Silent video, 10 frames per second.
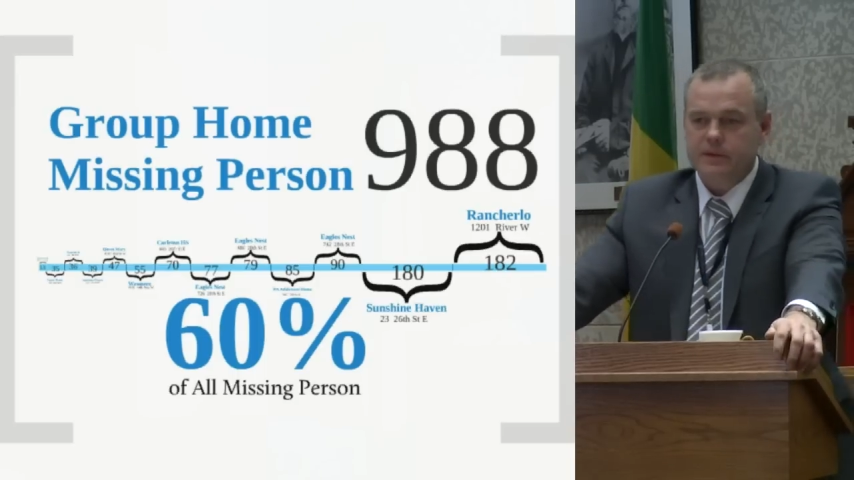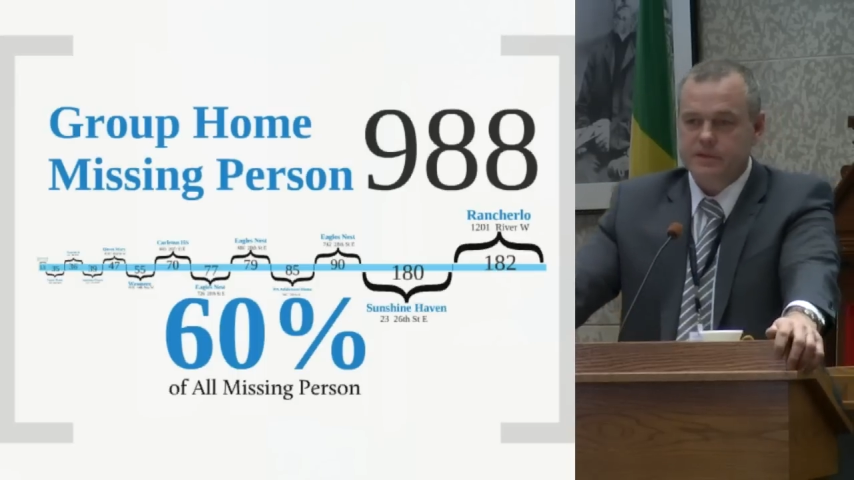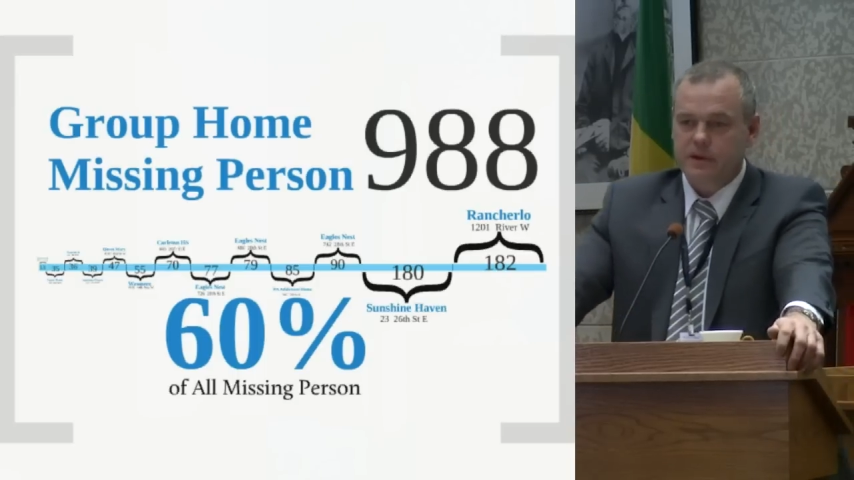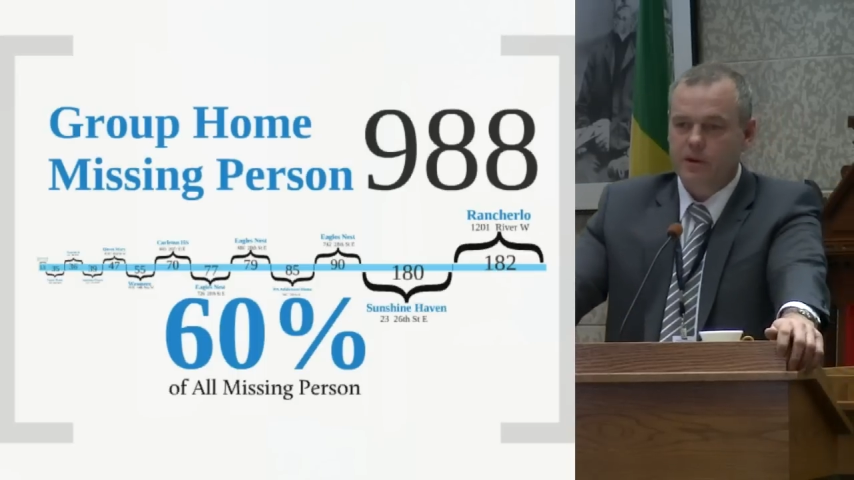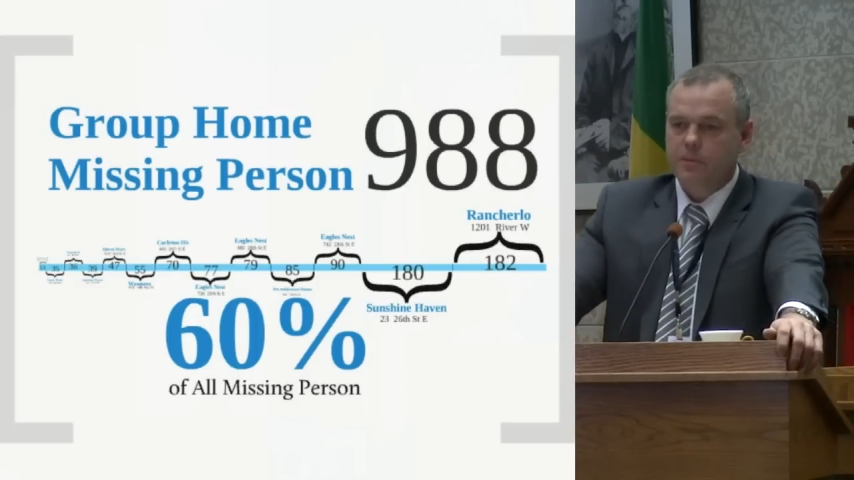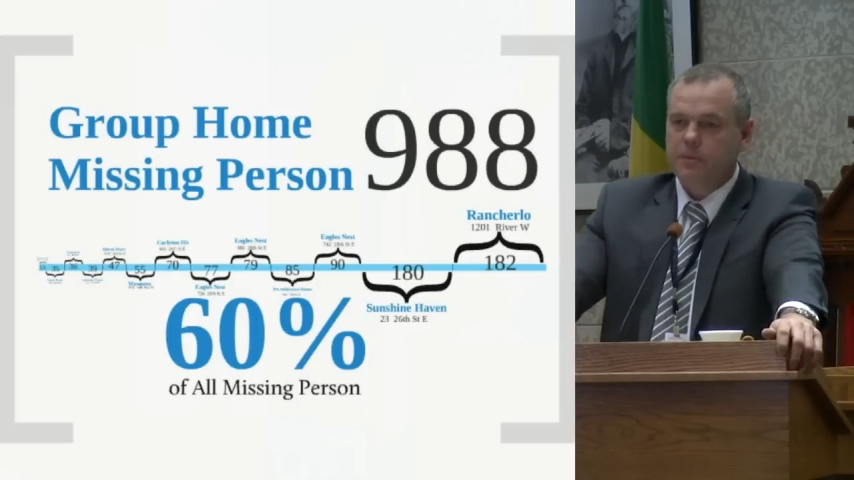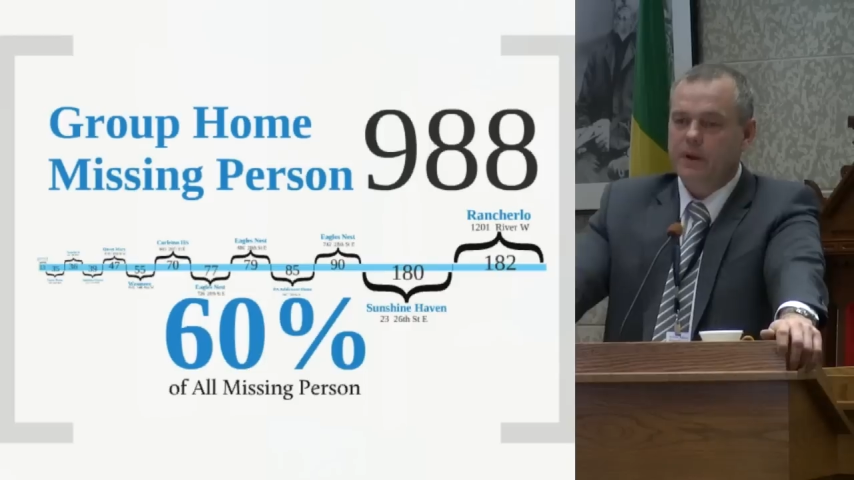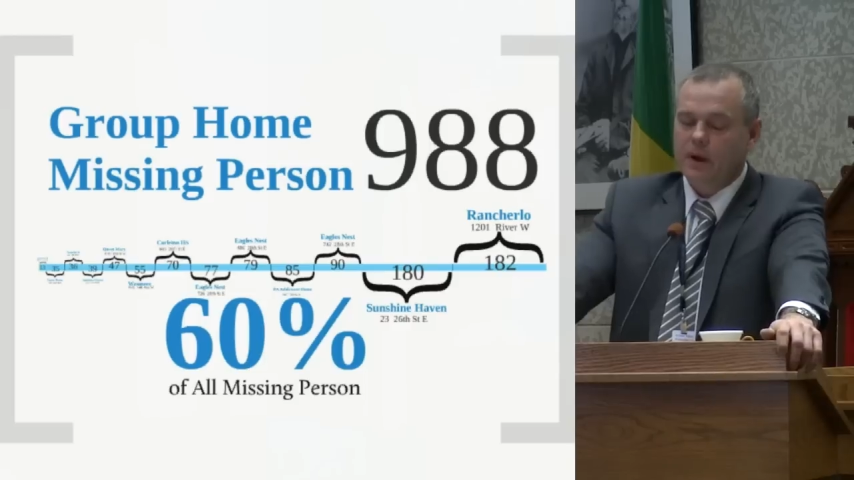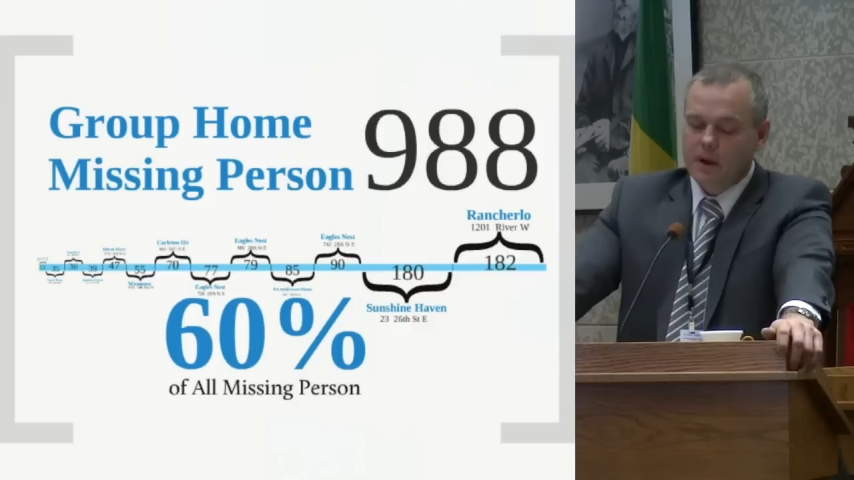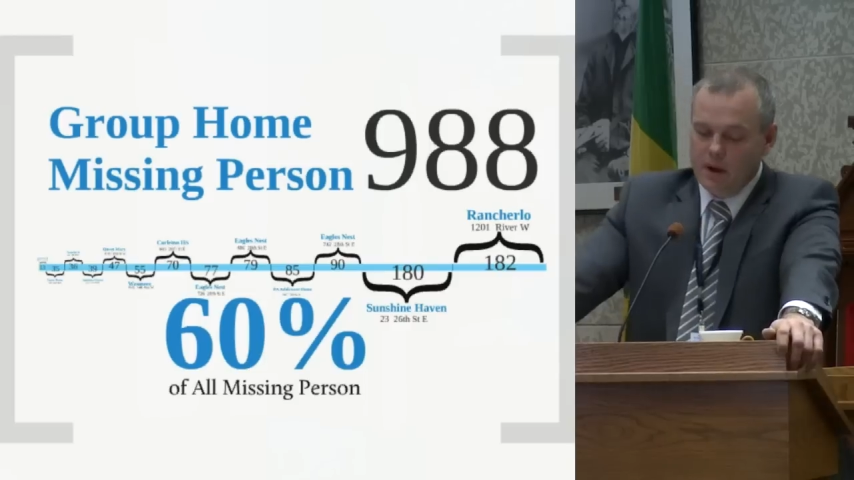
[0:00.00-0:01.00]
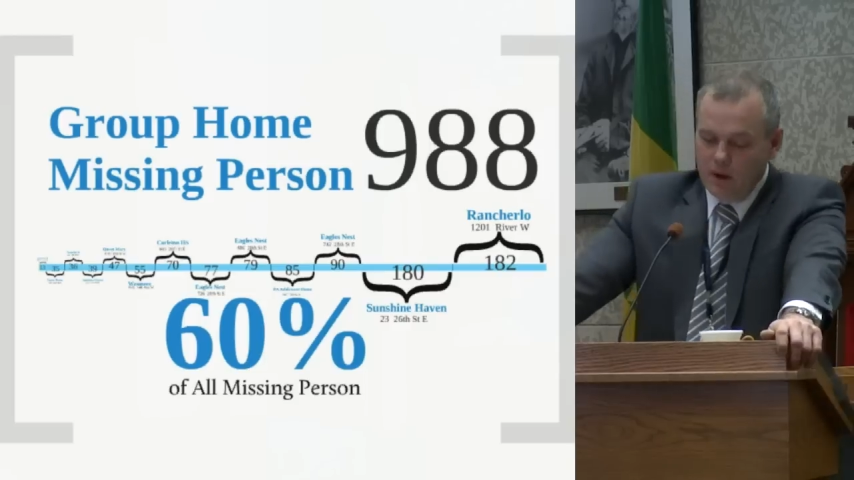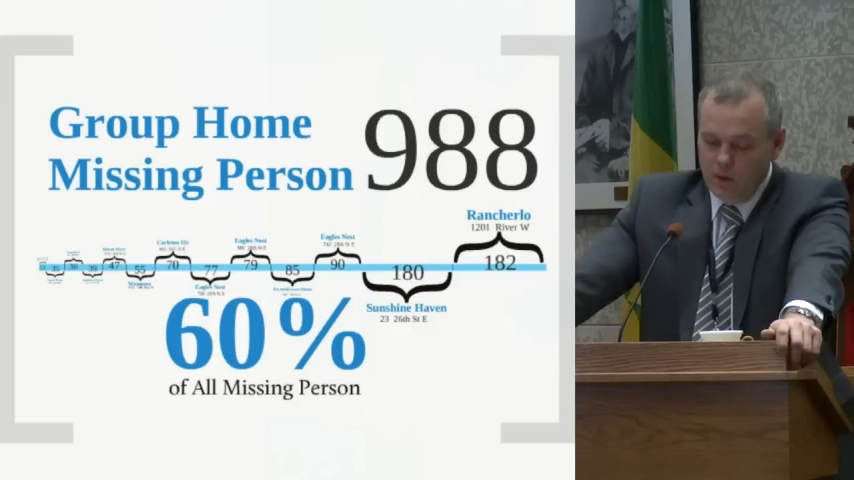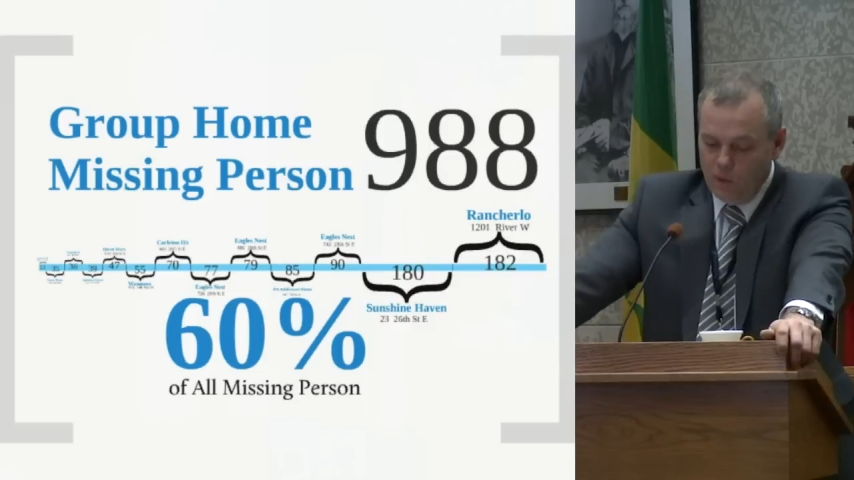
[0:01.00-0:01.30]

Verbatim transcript: There's a group there, a